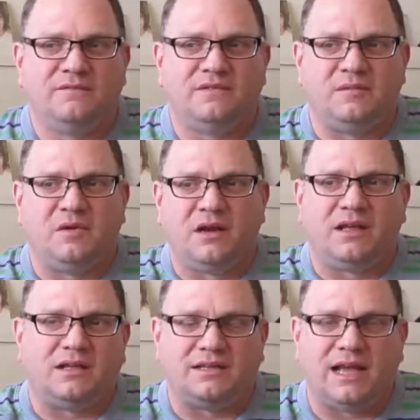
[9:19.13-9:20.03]

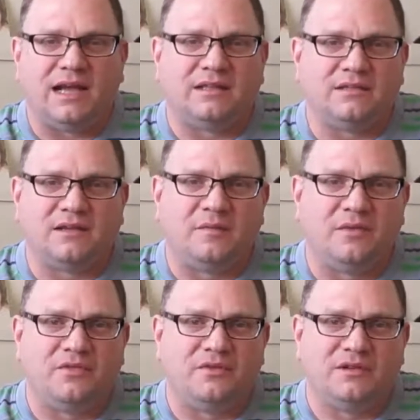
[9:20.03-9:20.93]
demonic attack that's coming
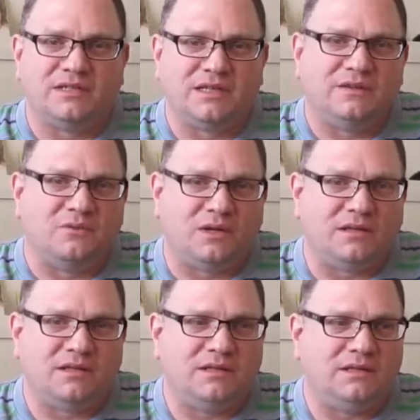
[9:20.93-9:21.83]
through, because I didn't want
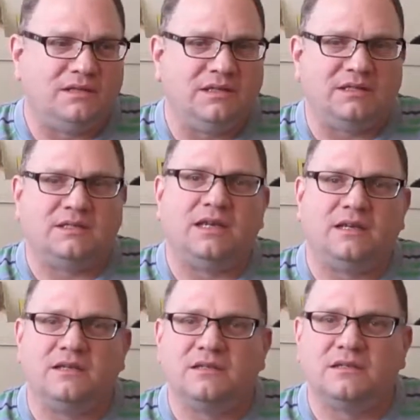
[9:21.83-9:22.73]
these
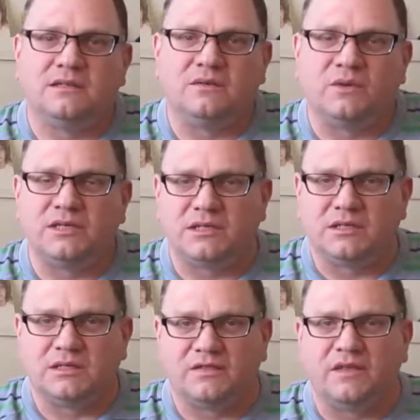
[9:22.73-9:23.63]
Satanists and
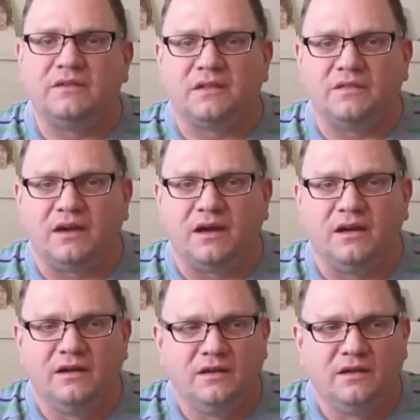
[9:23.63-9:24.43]
witches to think that they're